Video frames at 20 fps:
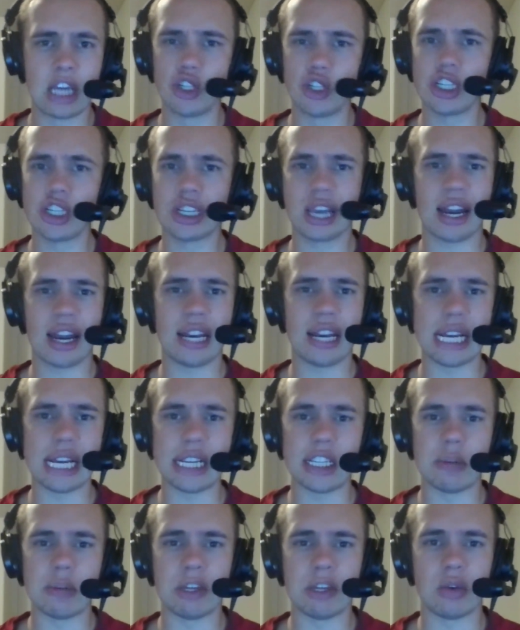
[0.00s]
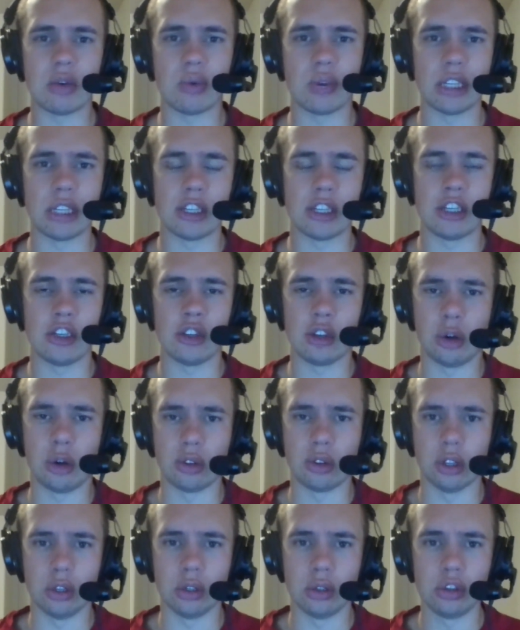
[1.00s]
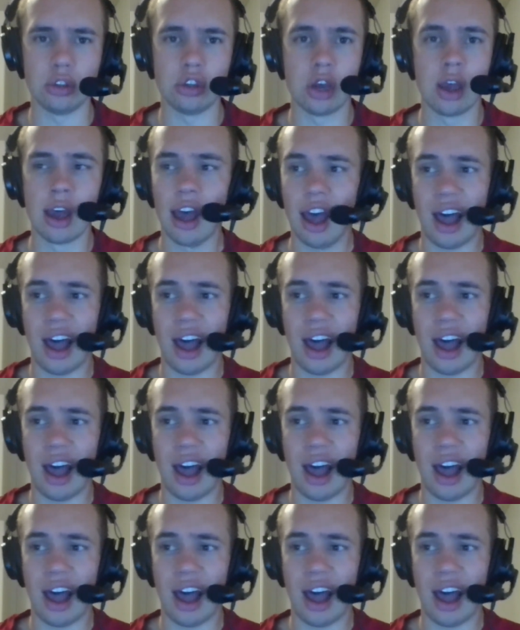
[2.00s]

Just kind of needs to be the reason you don't lose.